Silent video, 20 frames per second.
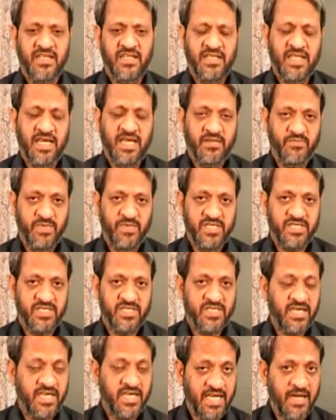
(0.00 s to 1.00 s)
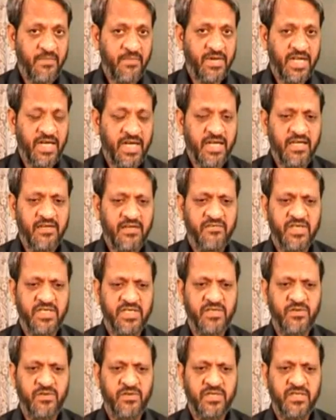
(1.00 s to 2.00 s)
that means camera
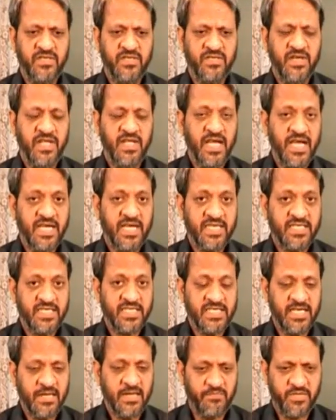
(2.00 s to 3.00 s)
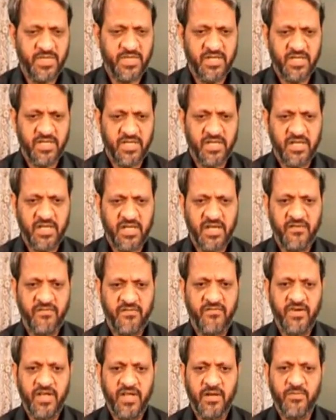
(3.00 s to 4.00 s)
which could accept a
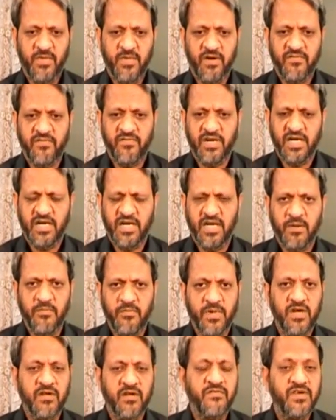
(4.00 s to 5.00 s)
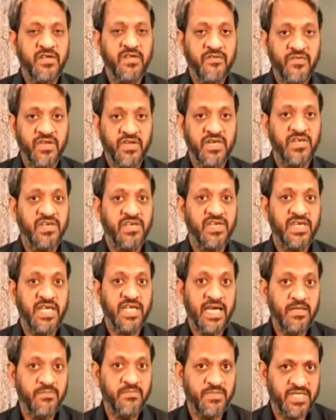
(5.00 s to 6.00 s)
film of a number of different
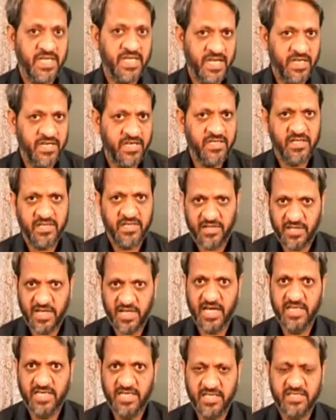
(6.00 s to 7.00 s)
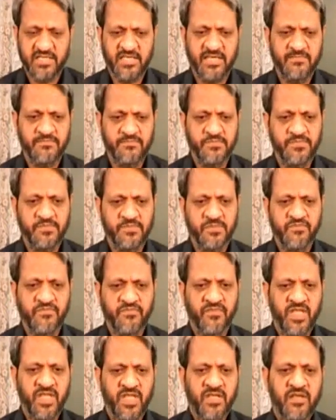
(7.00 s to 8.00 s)
types and kinds
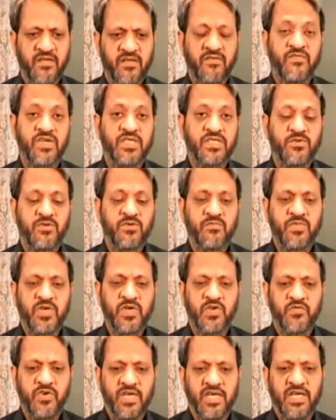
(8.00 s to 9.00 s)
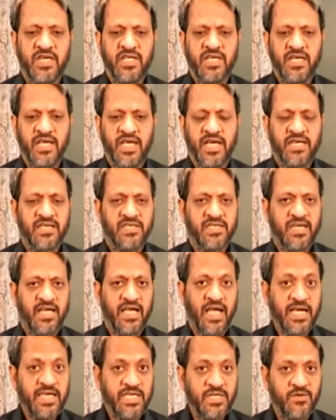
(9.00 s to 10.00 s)
which could be quickly and
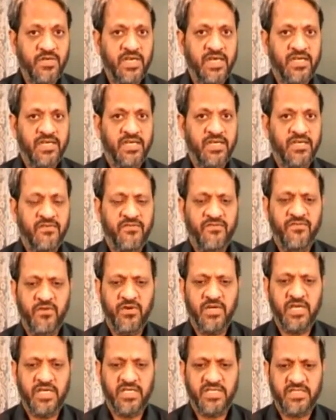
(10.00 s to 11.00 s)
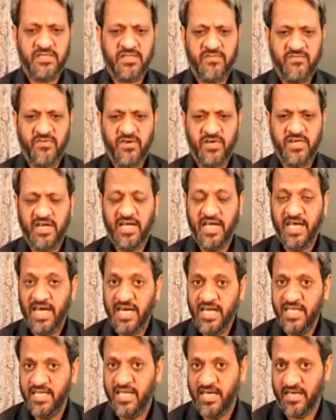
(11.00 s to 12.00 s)
accurately focused for
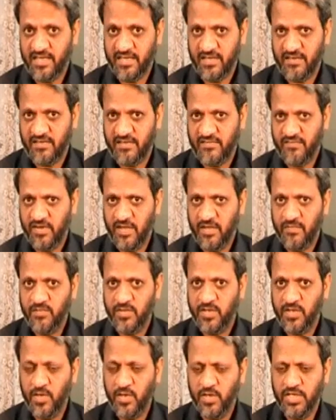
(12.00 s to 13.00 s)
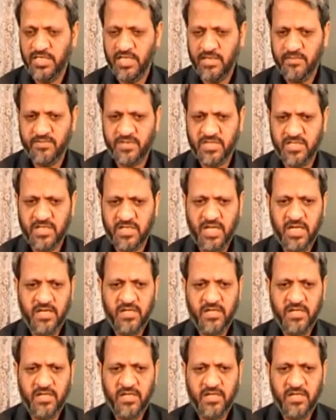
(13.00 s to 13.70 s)
anything from close-ups